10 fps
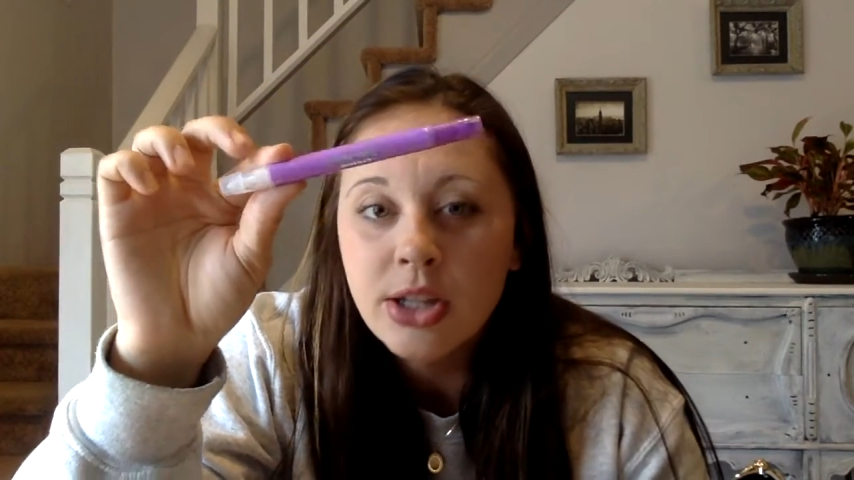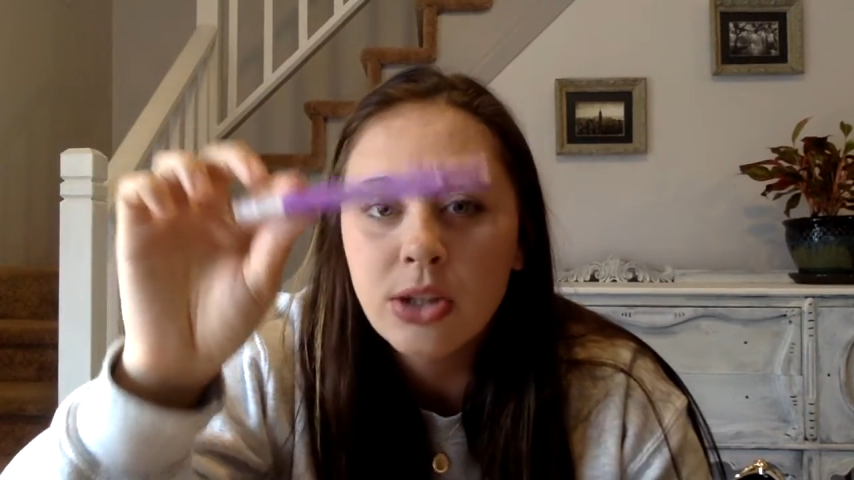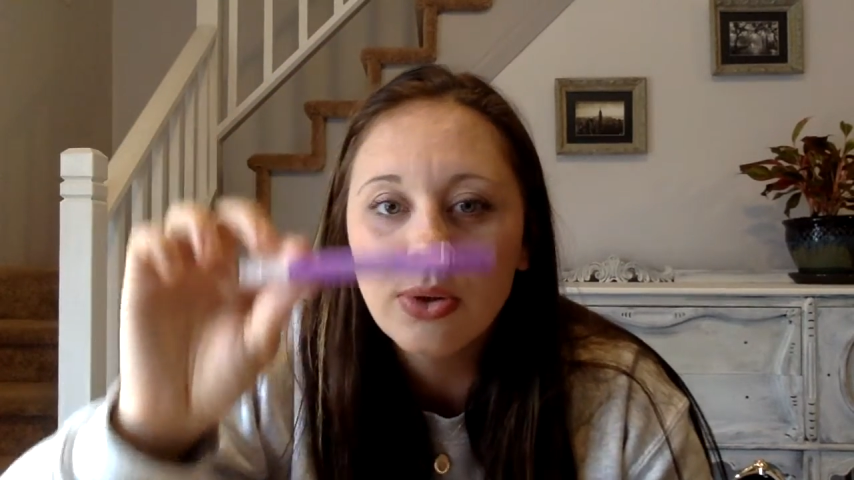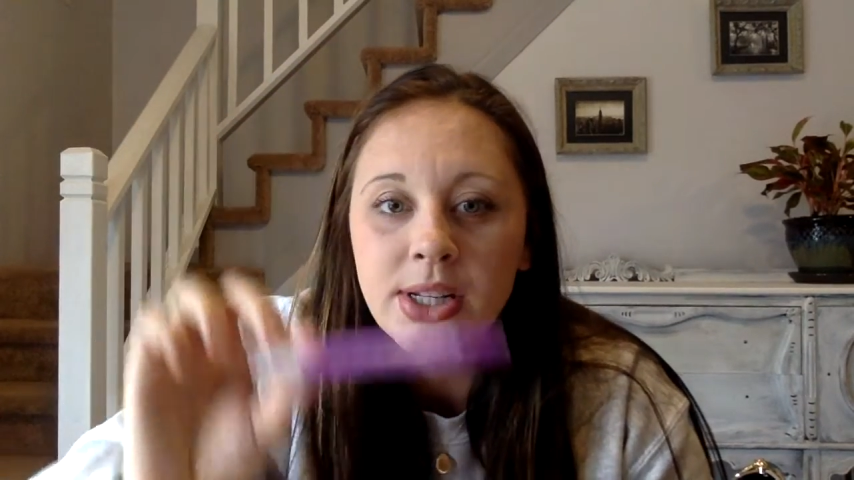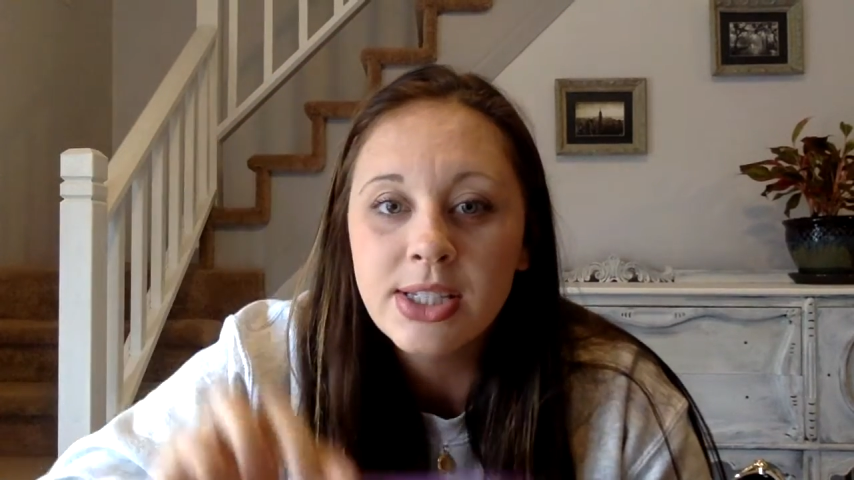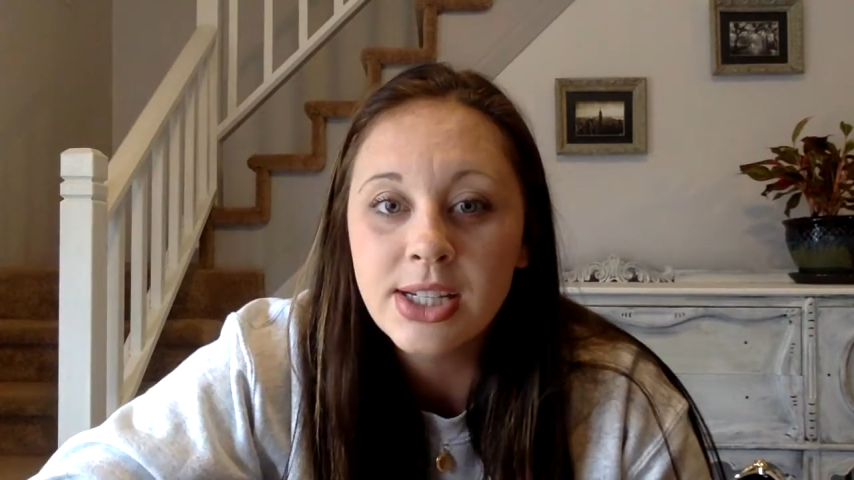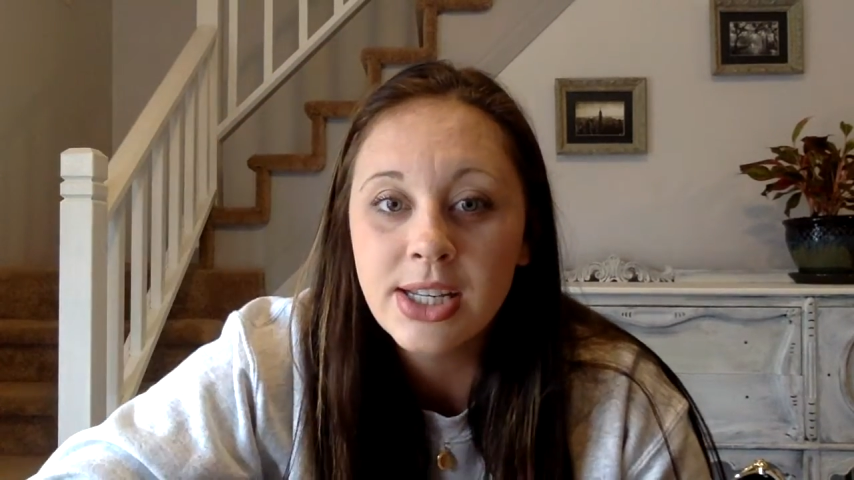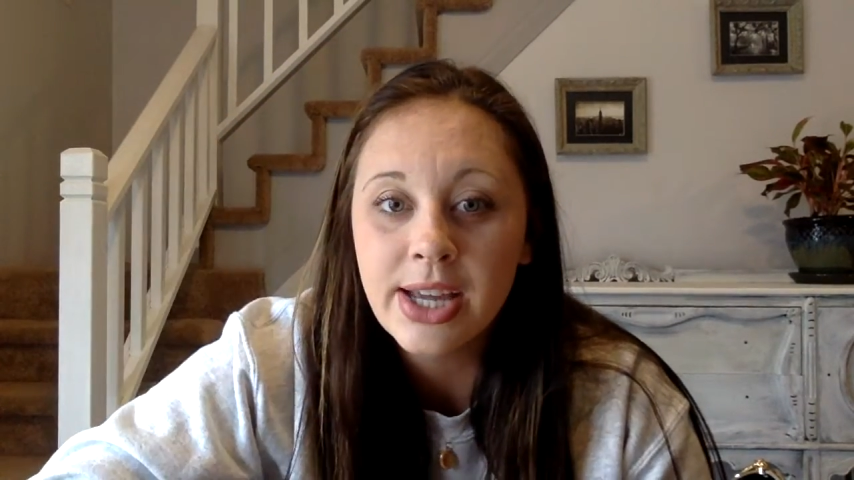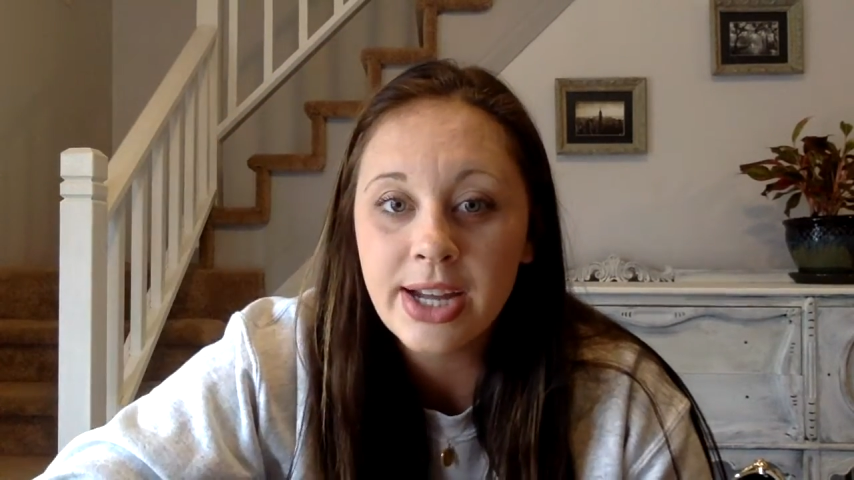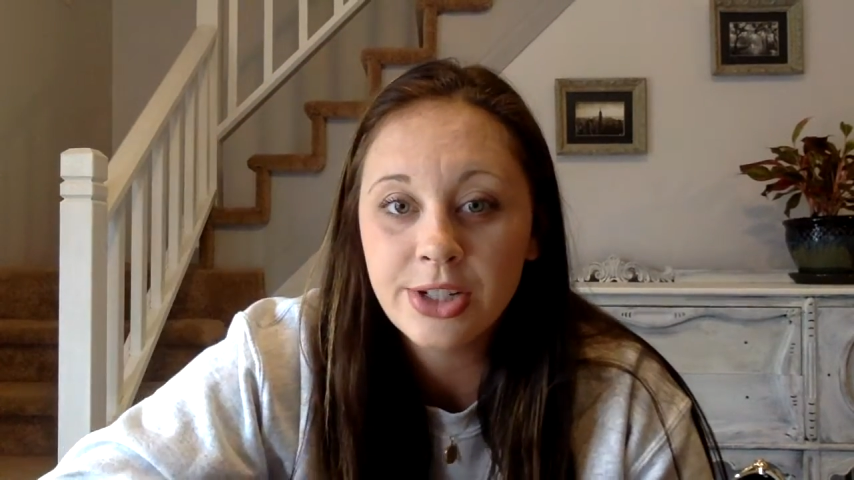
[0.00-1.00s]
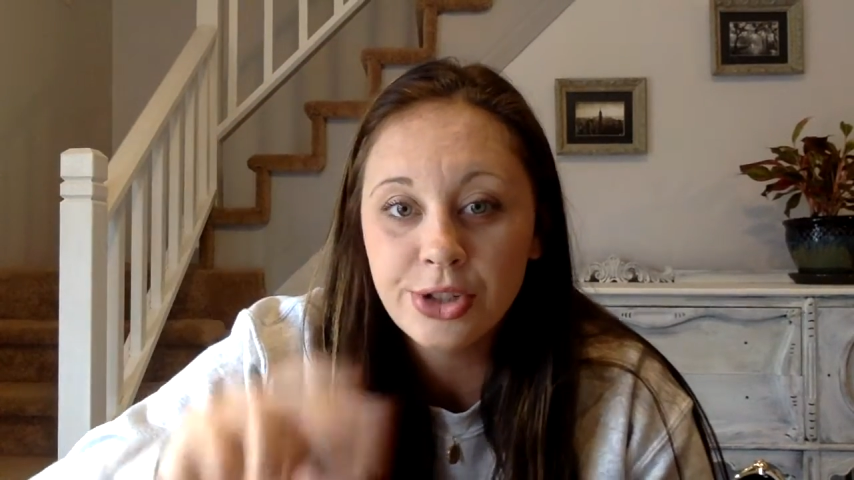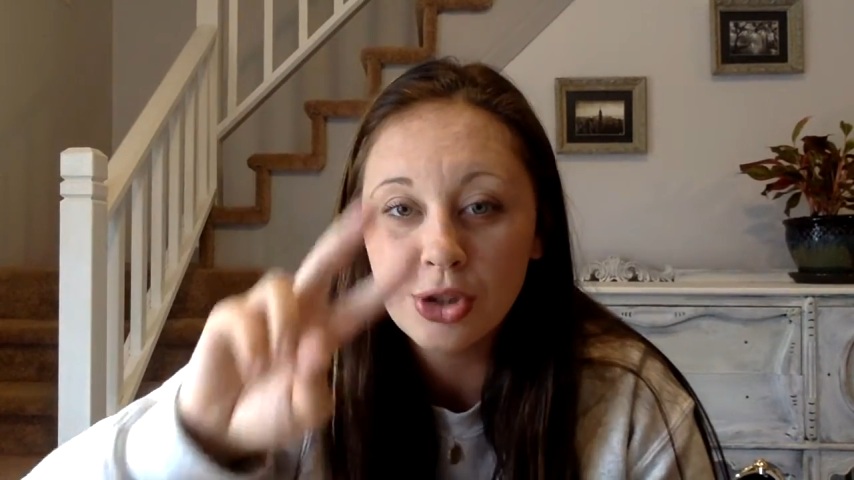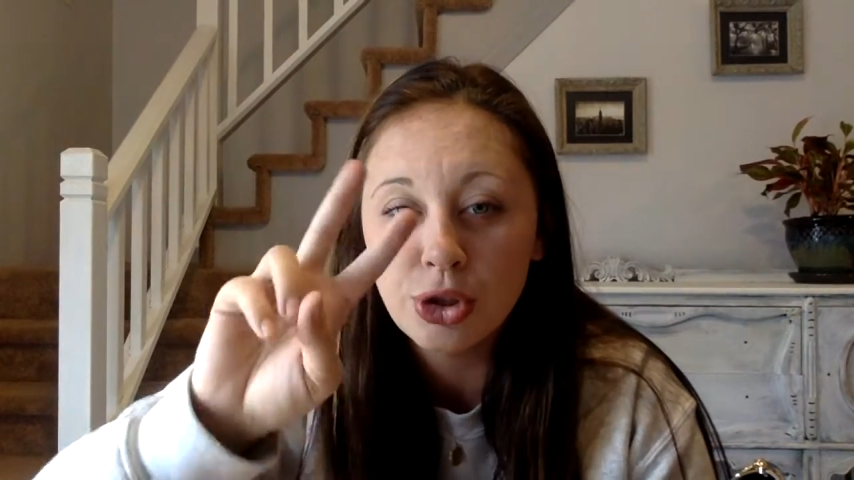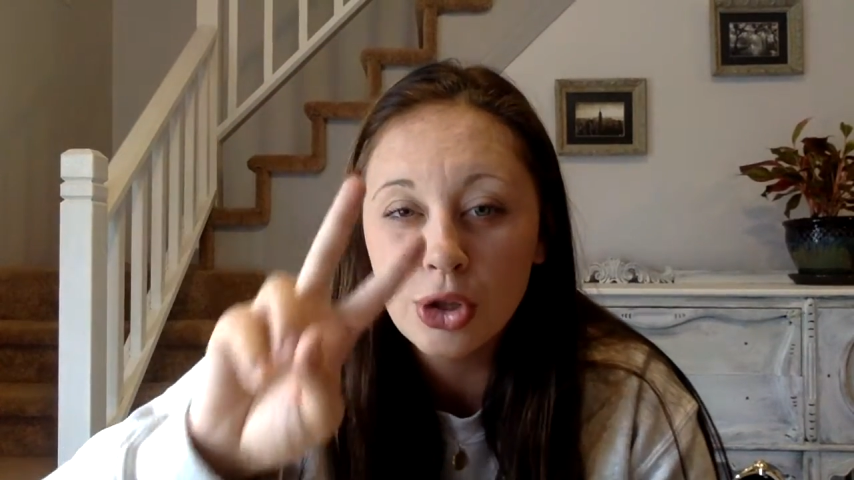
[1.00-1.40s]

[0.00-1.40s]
you get to gain